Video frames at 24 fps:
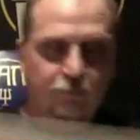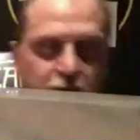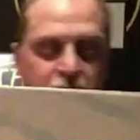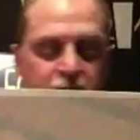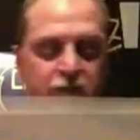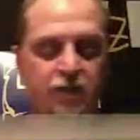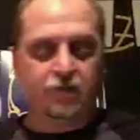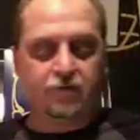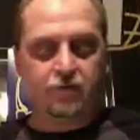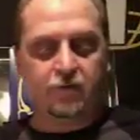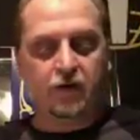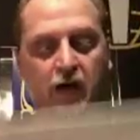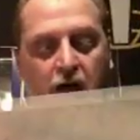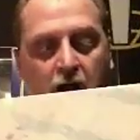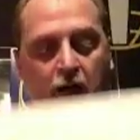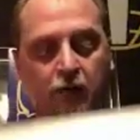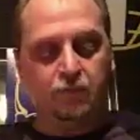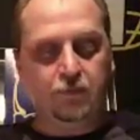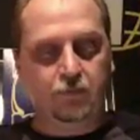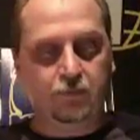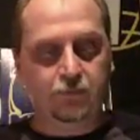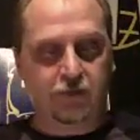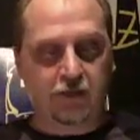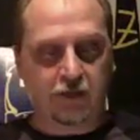Another
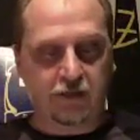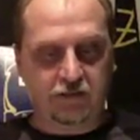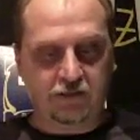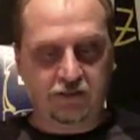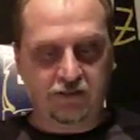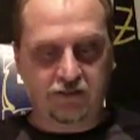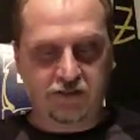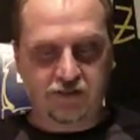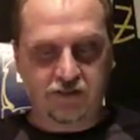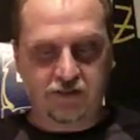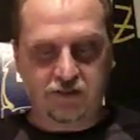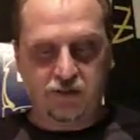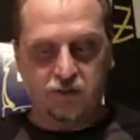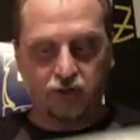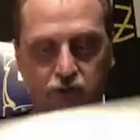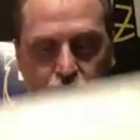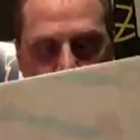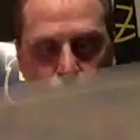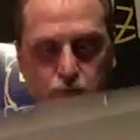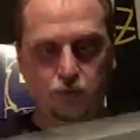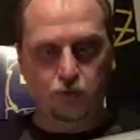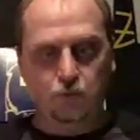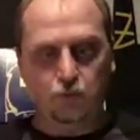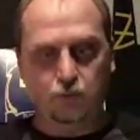album that I listened
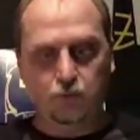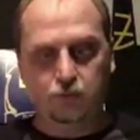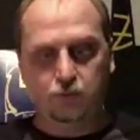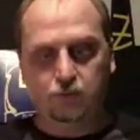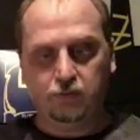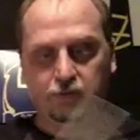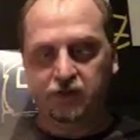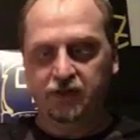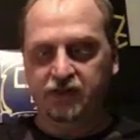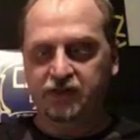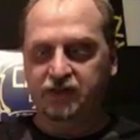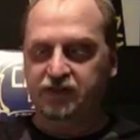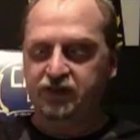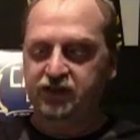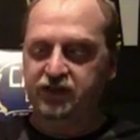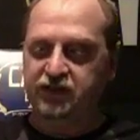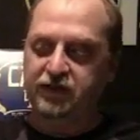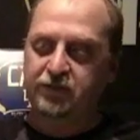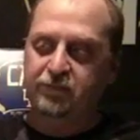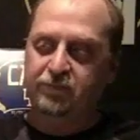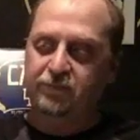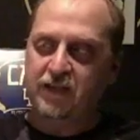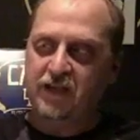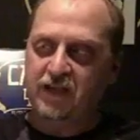to
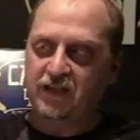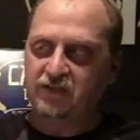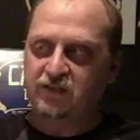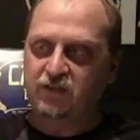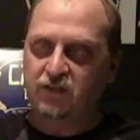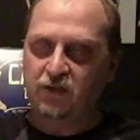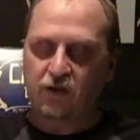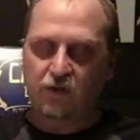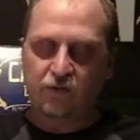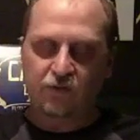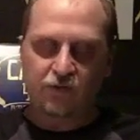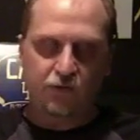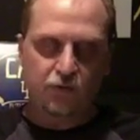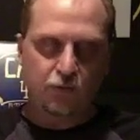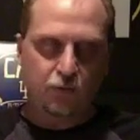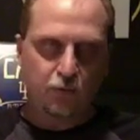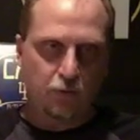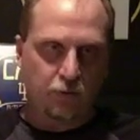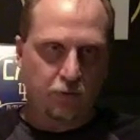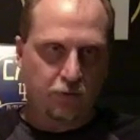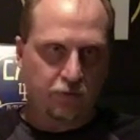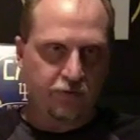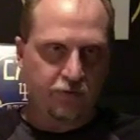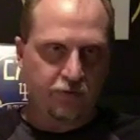is a band called The
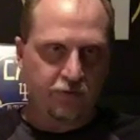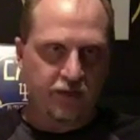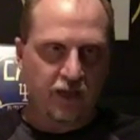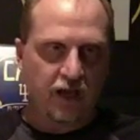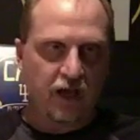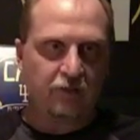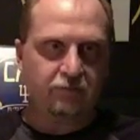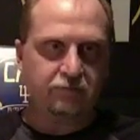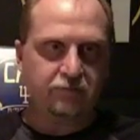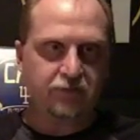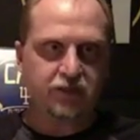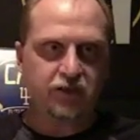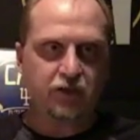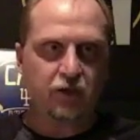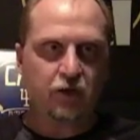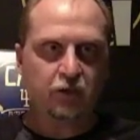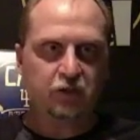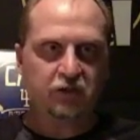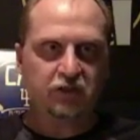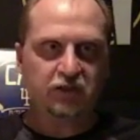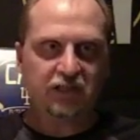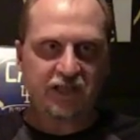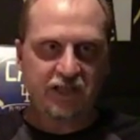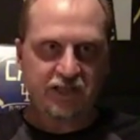North, and the album is
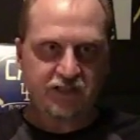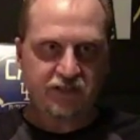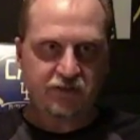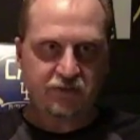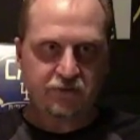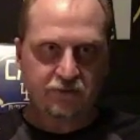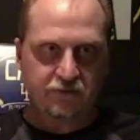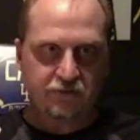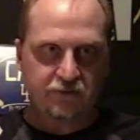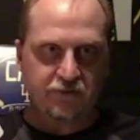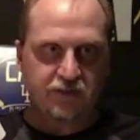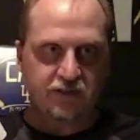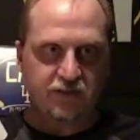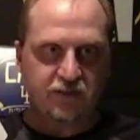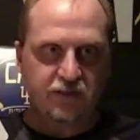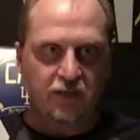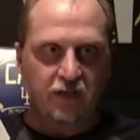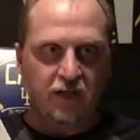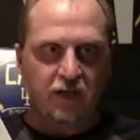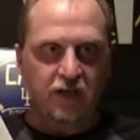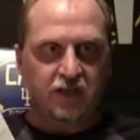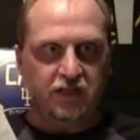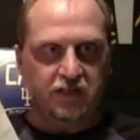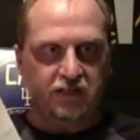called Glaciers.
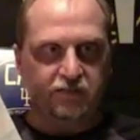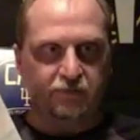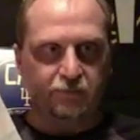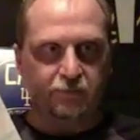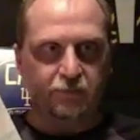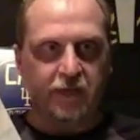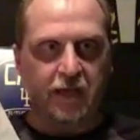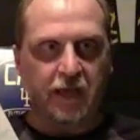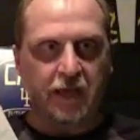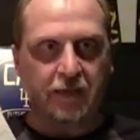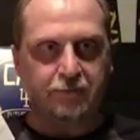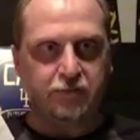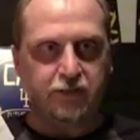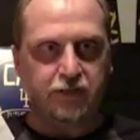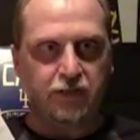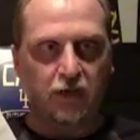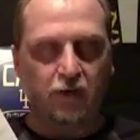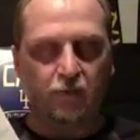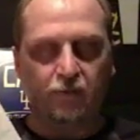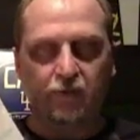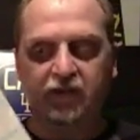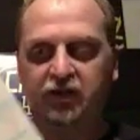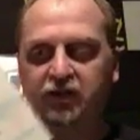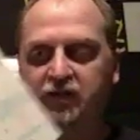It's from
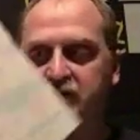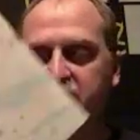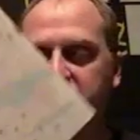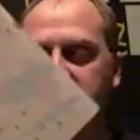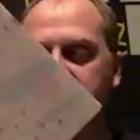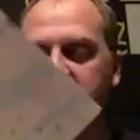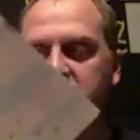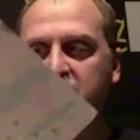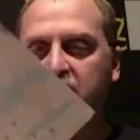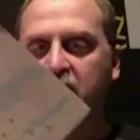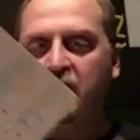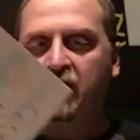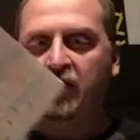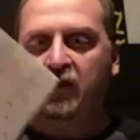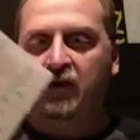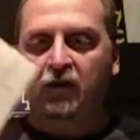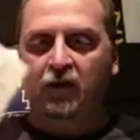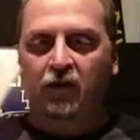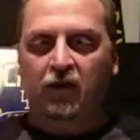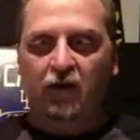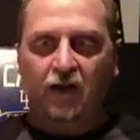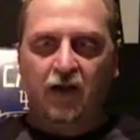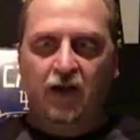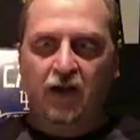Capshaw Records.
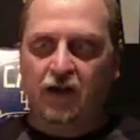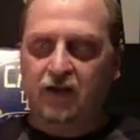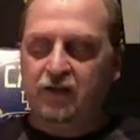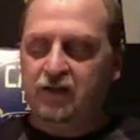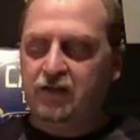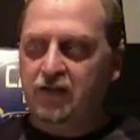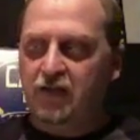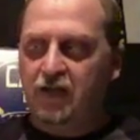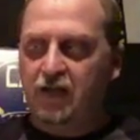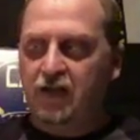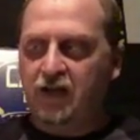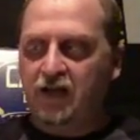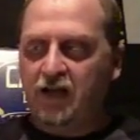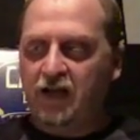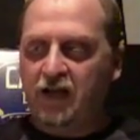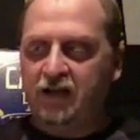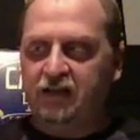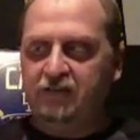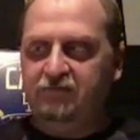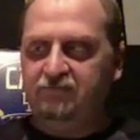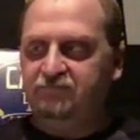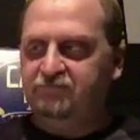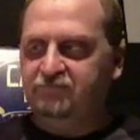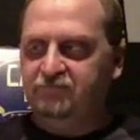
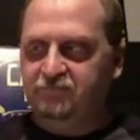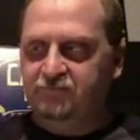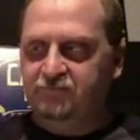I